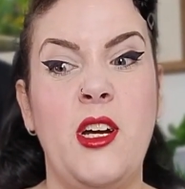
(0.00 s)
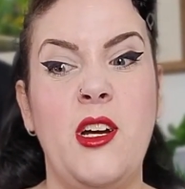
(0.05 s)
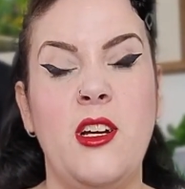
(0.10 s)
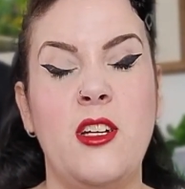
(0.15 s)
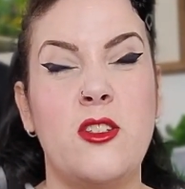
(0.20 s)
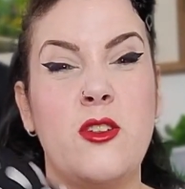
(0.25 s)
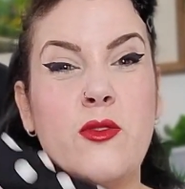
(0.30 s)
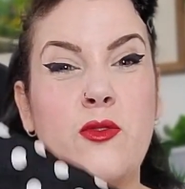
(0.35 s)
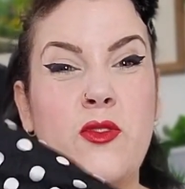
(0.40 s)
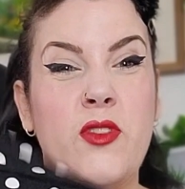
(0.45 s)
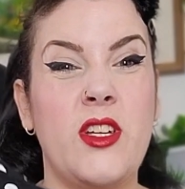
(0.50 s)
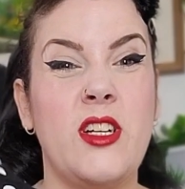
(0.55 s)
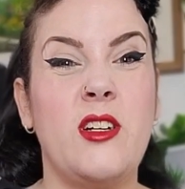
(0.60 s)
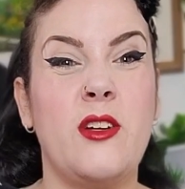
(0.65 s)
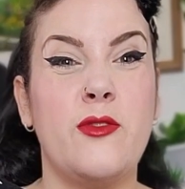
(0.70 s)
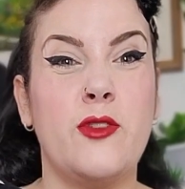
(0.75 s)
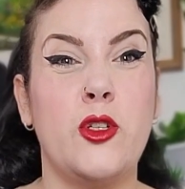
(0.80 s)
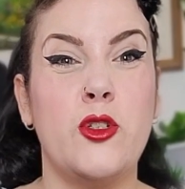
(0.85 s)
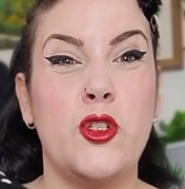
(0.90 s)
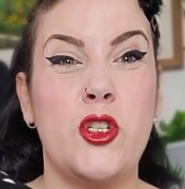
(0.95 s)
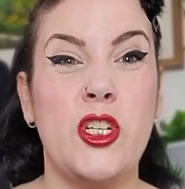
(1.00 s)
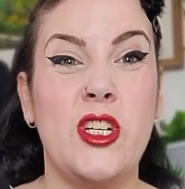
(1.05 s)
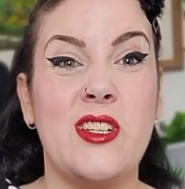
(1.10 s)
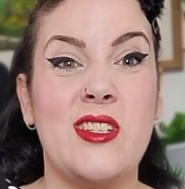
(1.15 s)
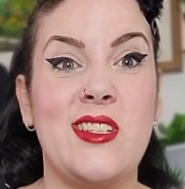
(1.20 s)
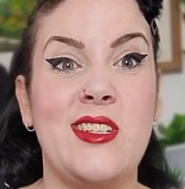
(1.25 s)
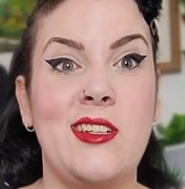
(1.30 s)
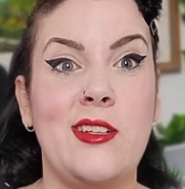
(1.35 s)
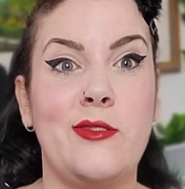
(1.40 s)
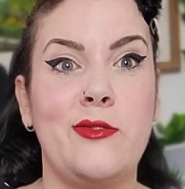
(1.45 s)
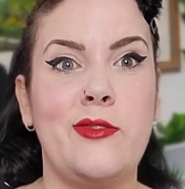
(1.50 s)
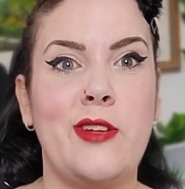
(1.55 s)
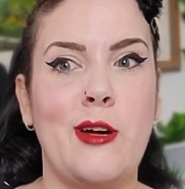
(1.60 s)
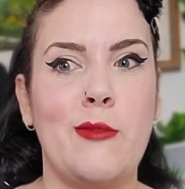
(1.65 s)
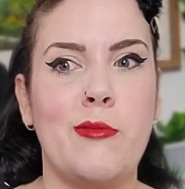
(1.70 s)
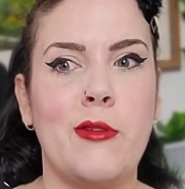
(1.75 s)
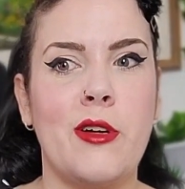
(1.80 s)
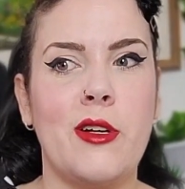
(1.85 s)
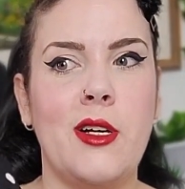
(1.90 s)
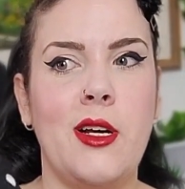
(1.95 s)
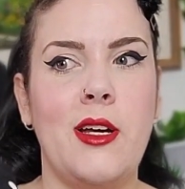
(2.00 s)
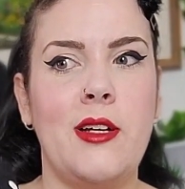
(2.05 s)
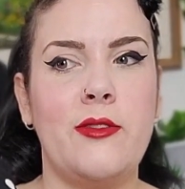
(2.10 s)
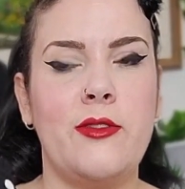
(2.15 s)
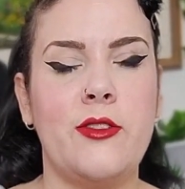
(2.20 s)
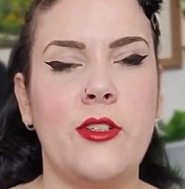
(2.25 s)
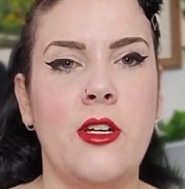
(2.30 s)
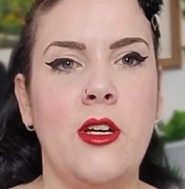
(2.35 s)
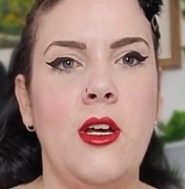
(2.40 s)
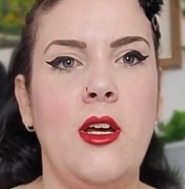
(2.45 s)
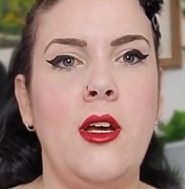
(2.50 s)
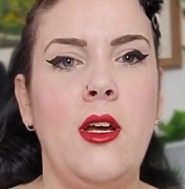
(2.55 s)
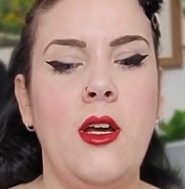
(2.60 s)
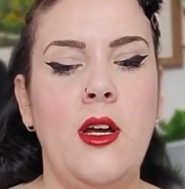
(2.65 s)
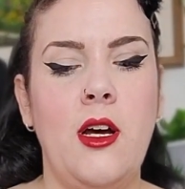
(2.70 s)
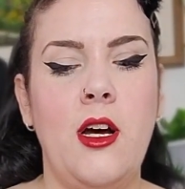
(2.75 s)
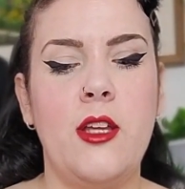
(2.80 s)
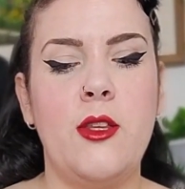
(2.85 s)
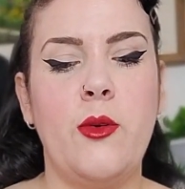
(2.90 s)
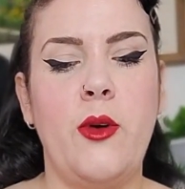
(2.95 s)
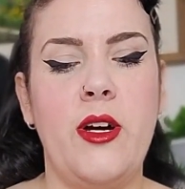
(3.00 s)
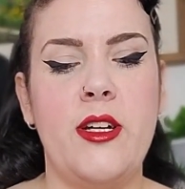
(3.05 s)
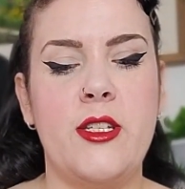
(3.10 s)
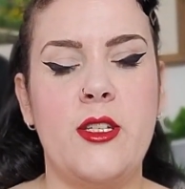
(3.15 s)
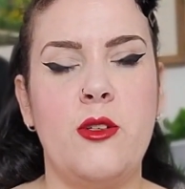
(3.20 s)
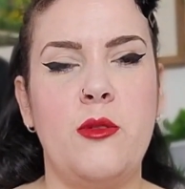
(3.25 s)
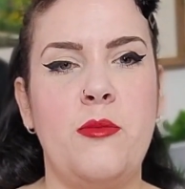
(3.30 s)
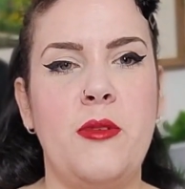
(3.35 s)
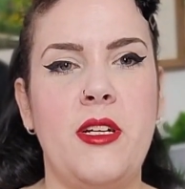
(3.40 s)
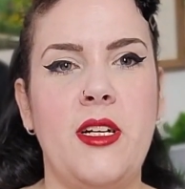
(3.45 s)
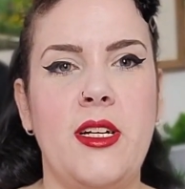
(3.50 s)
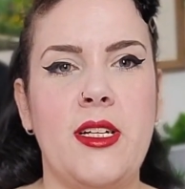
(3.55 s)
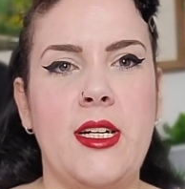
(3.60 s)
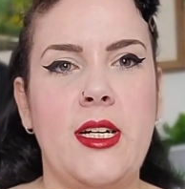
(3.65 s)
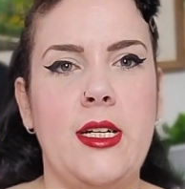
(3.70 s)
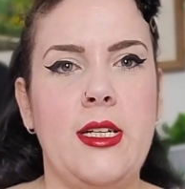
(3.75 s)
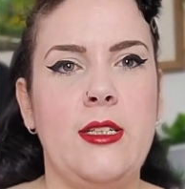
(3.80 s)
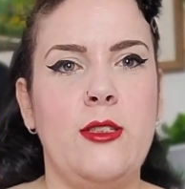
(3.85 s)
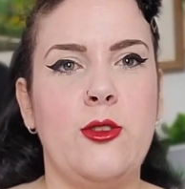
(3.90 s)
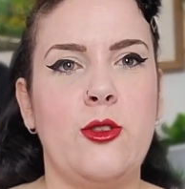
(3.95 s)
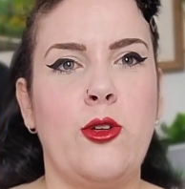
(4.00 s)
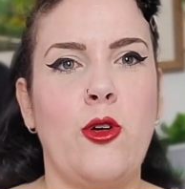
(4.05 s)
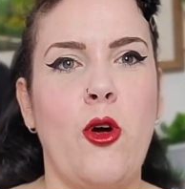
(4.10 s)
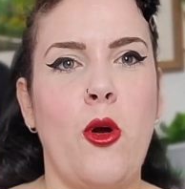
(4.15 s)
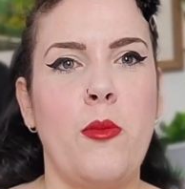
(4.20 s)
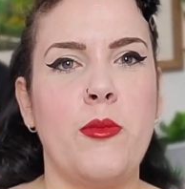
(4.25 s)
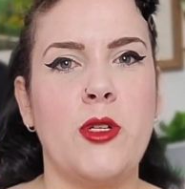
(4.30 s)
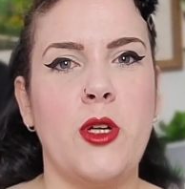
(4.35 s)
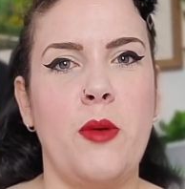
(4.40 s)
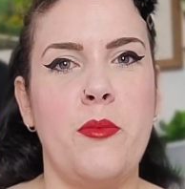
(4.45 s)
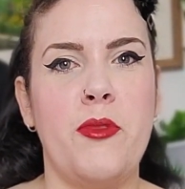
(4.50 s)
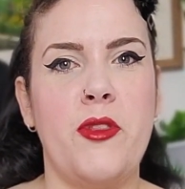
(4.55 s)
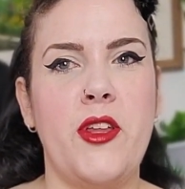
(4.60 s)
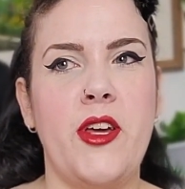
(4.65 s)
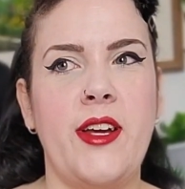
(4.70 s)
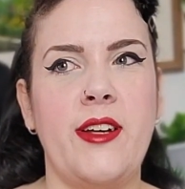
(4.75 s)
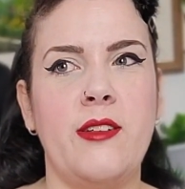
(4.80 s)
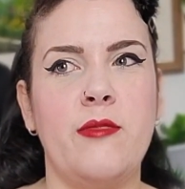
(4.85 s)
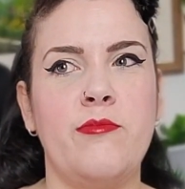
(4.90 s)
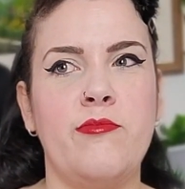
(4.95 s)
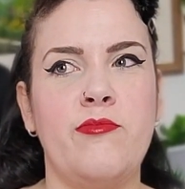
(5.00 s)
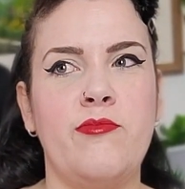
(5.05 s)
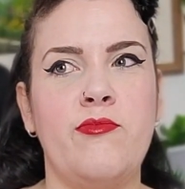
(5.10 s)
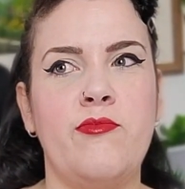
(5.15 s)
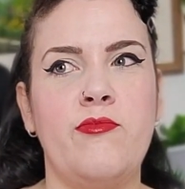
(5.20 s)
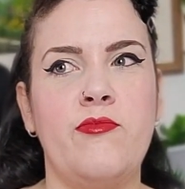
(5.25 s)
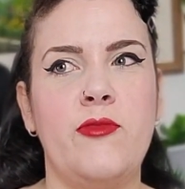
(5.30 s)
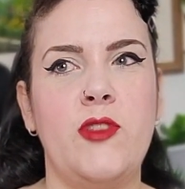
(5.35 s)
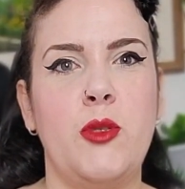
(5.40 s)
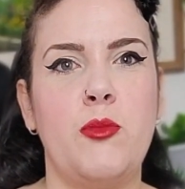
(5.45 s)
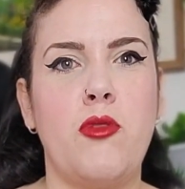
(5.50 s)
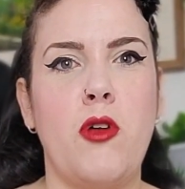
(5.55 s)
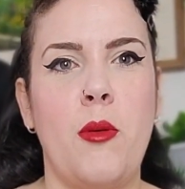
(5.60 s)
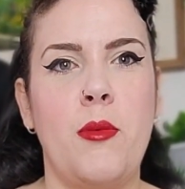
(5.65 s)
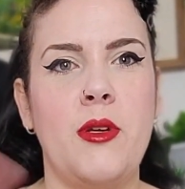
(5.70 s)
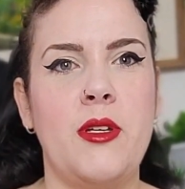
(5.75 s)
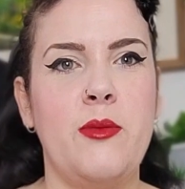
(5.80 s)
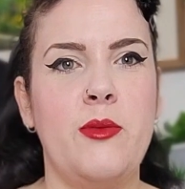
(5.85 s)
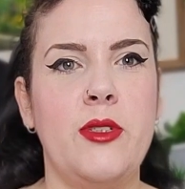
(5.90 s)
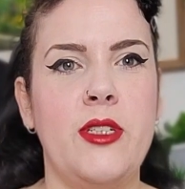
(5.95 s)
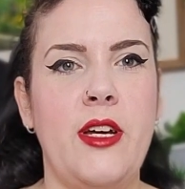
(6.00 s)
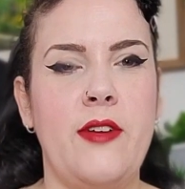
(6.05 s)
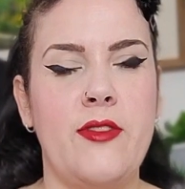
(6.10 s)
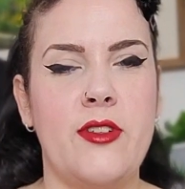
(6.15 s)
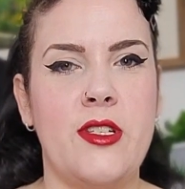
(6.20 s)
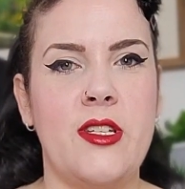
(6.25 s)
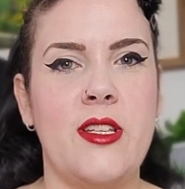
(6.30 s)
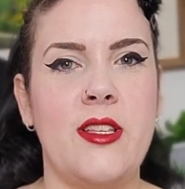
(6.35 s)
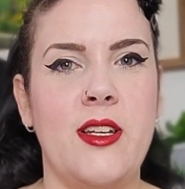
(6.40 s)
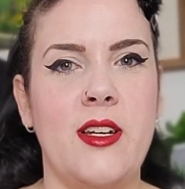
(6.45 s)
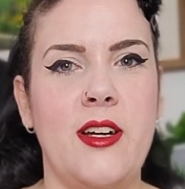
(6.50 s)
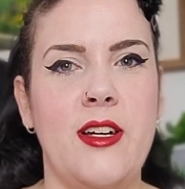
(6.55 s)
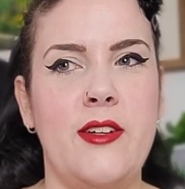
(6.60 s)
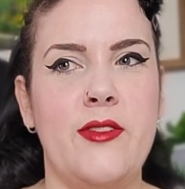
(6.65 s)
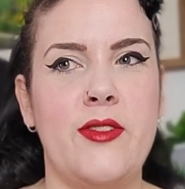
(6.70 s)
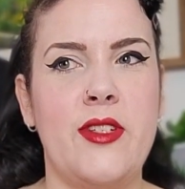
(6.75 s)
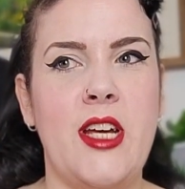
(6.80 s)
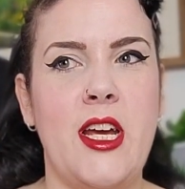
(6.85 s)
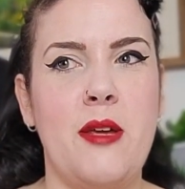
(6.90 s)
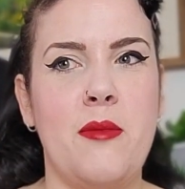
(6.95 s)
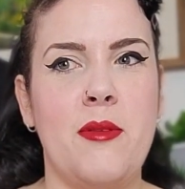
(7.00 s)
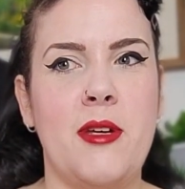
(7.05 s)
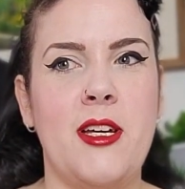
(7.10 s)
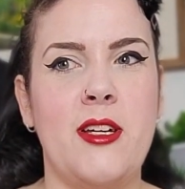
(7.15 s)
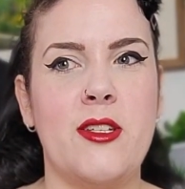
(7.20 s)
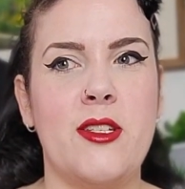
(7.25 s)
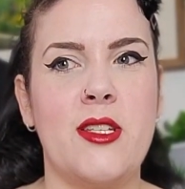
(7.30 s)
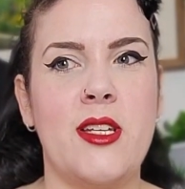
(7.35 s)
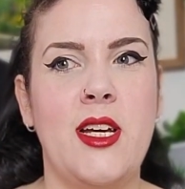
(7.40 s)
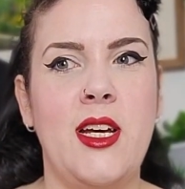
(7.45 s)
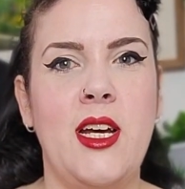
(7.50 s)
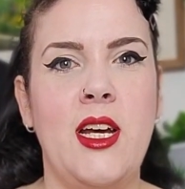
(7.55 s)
So I think I've got just enough fabric left, otherwise it'll be like a little crop top thing that probably will never see the light of day, because